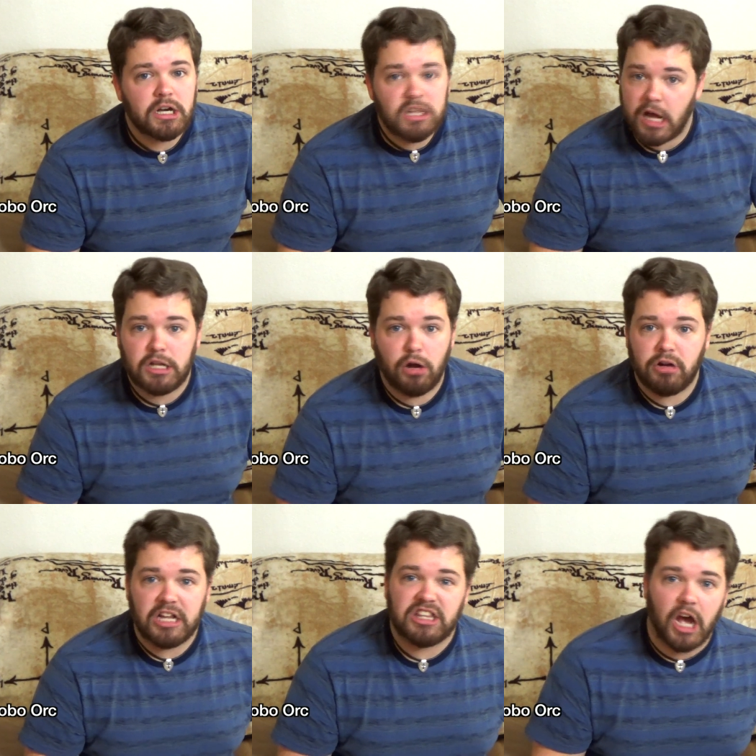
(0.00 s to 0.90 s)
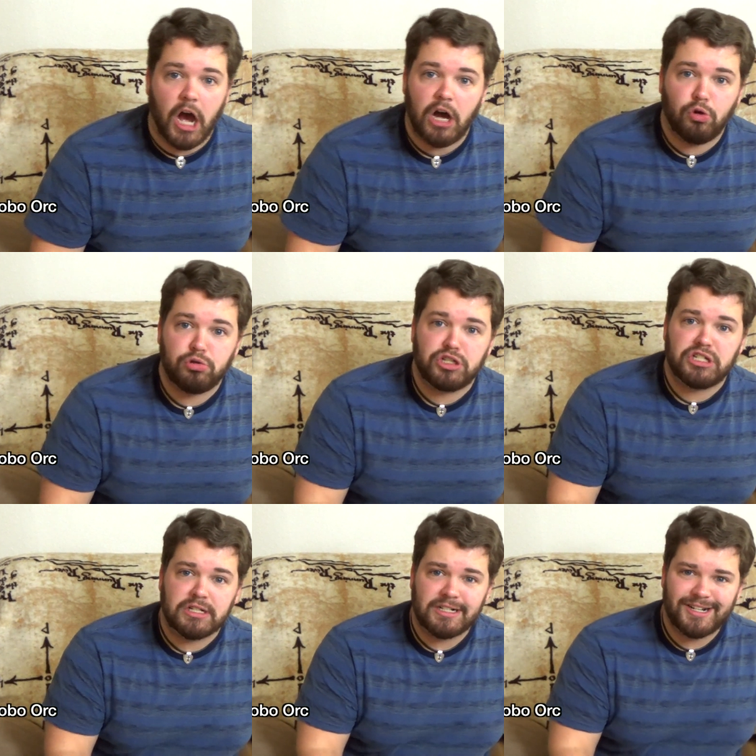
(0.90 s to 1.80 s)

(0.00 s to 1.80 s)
They don't need those.